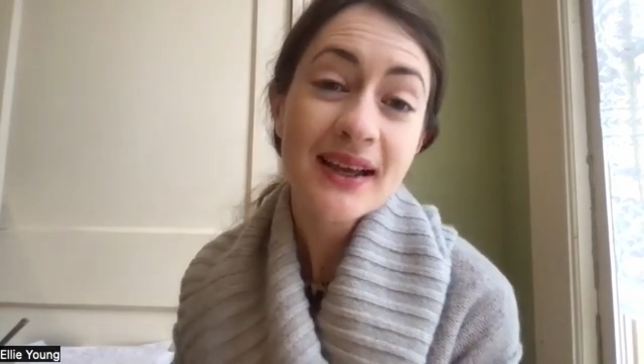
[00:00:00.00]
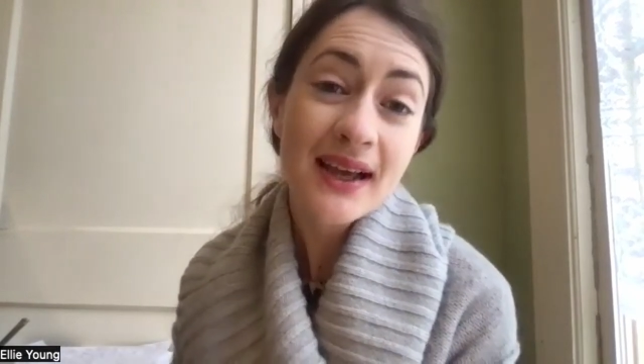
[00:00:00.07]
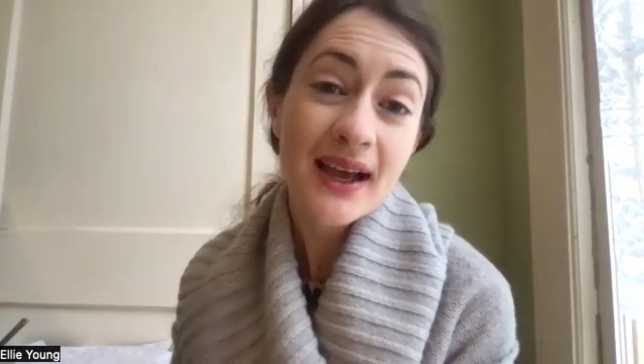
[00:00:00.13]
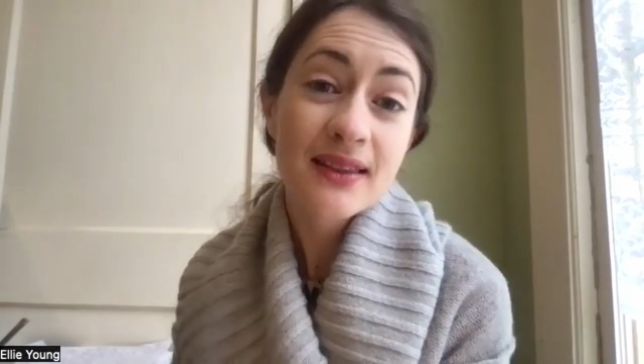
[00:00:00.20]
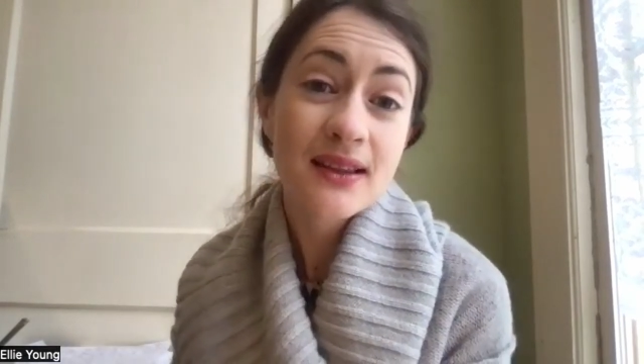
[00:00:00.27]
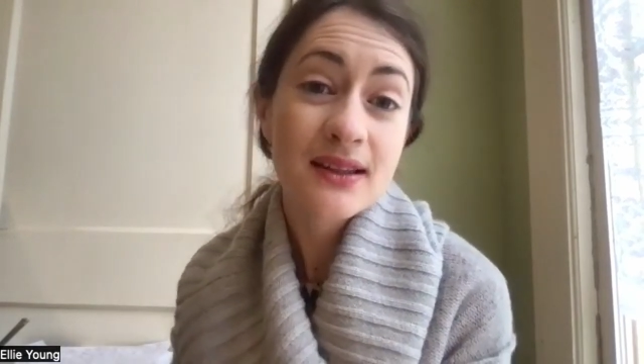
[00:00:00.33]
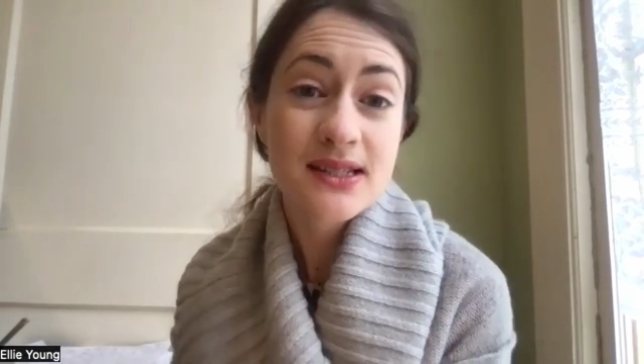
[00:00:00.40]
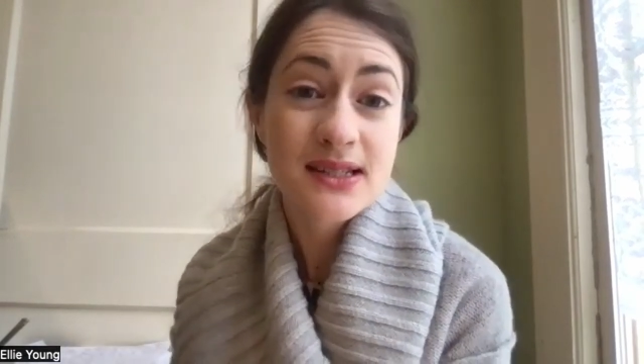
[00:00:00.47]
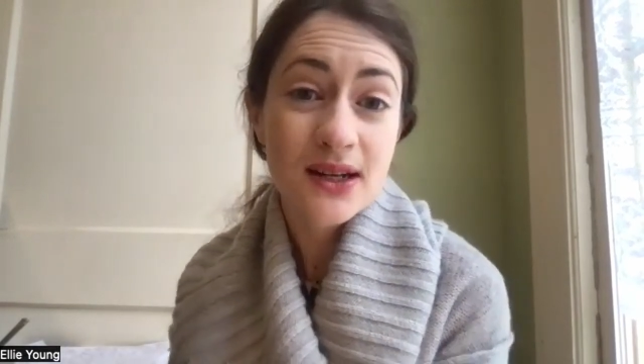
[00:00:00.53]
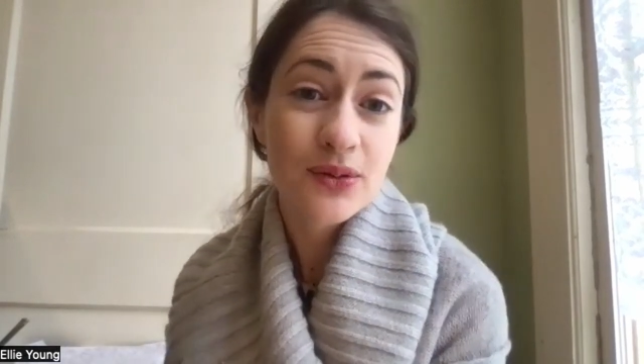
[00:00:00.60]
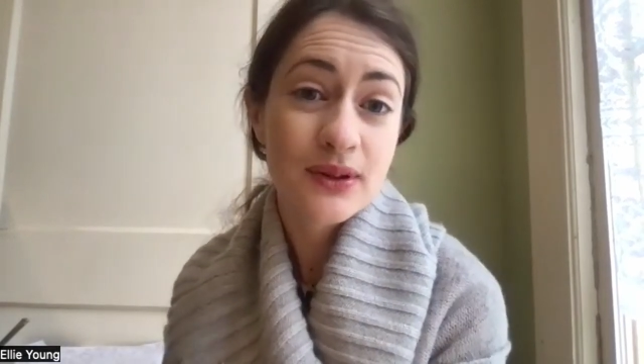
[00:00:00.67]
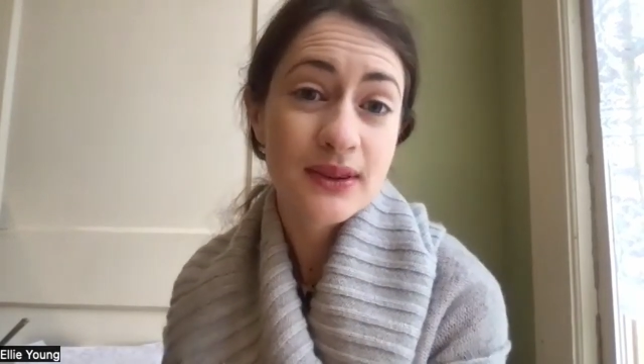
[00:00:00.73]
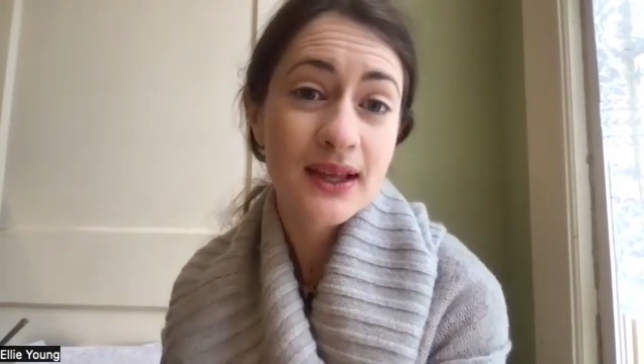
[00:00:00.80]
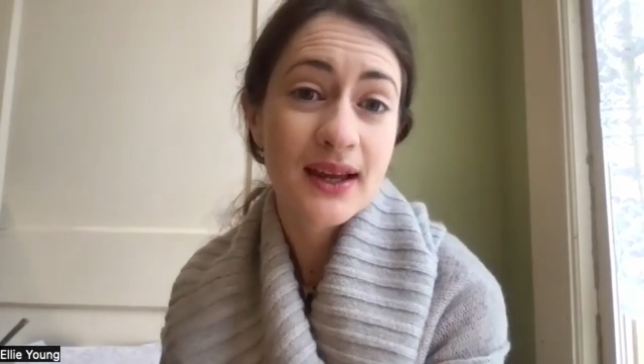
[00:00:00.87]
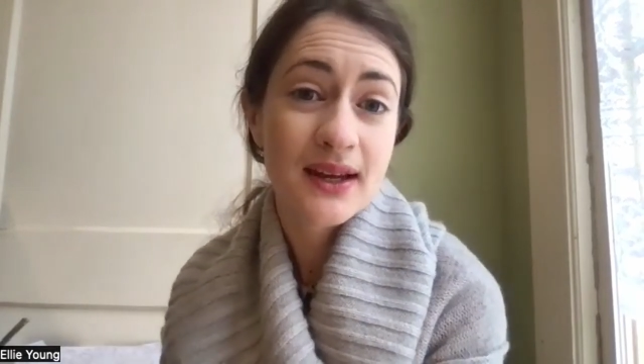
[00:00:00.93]
and then yeah. start
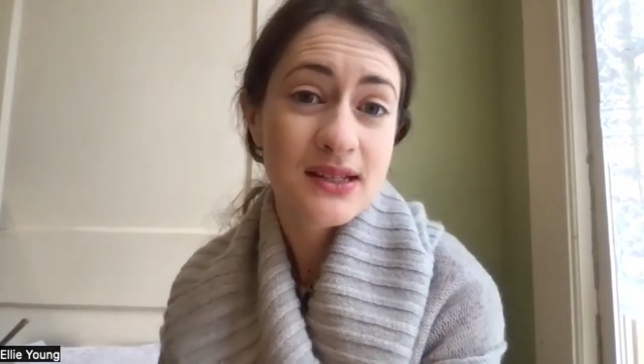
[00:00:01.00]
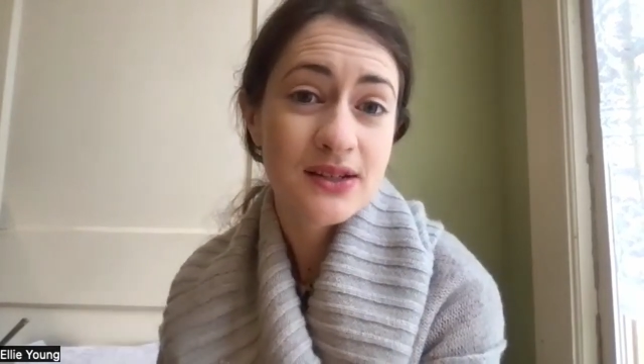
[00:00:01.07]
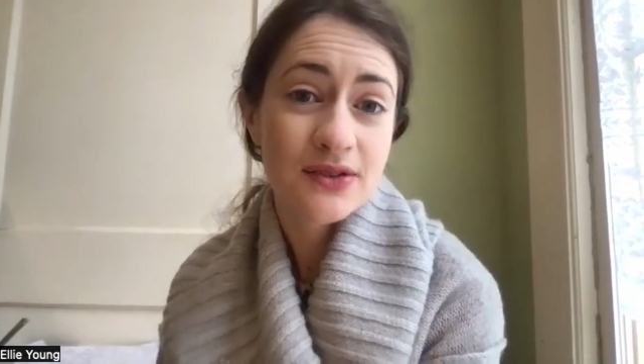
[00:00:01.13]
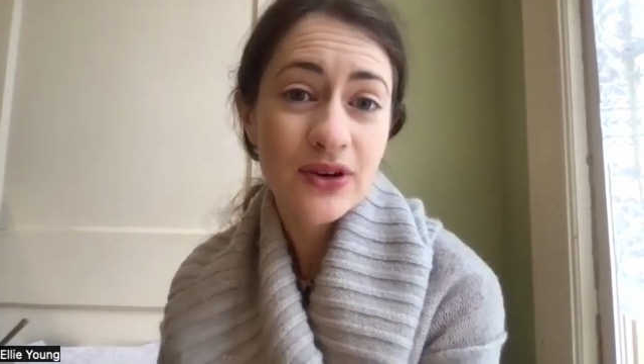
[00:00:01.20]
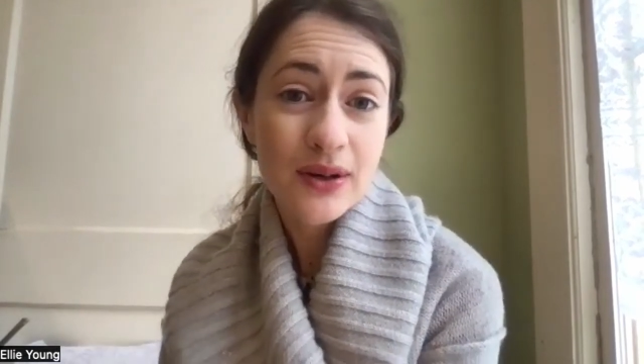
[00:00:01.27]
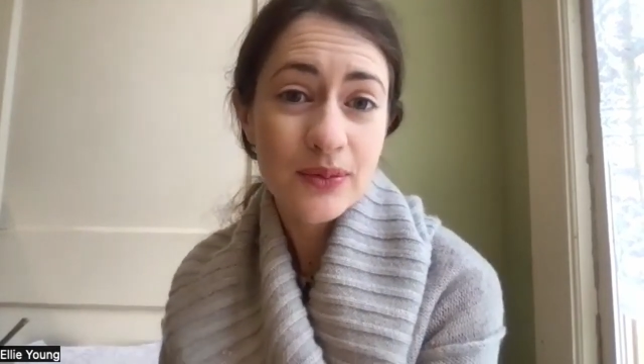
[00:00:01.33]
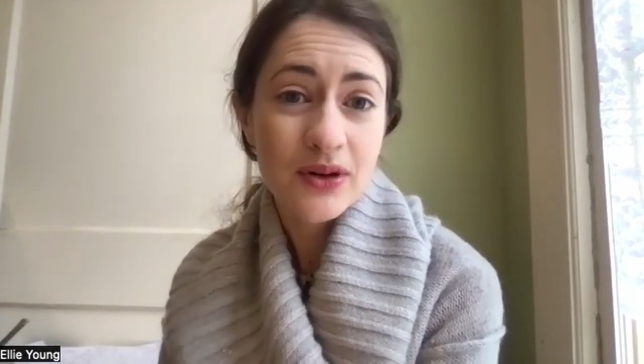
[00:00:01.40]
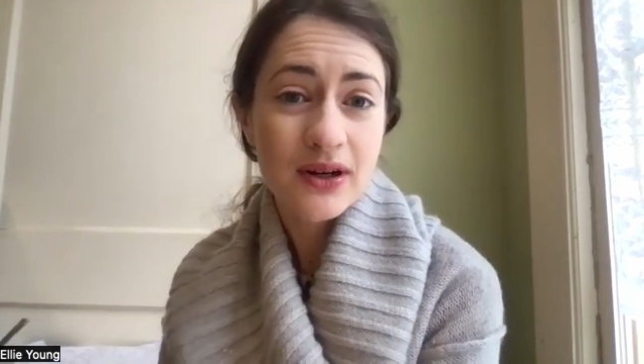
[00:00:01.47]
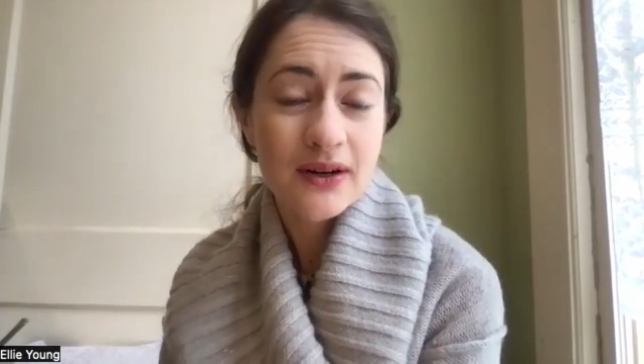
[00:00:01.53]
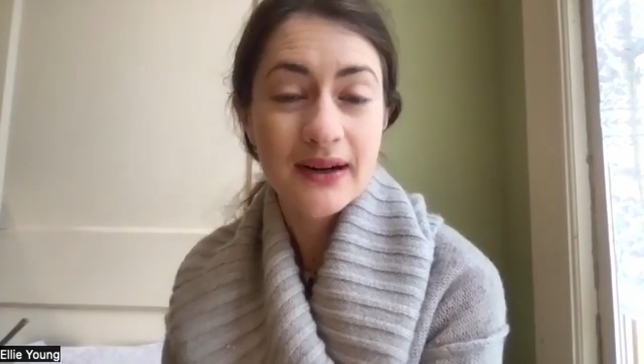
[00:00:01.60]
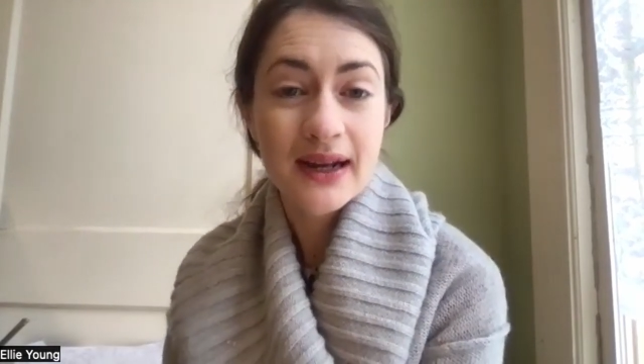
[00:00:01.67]
with that as a framework,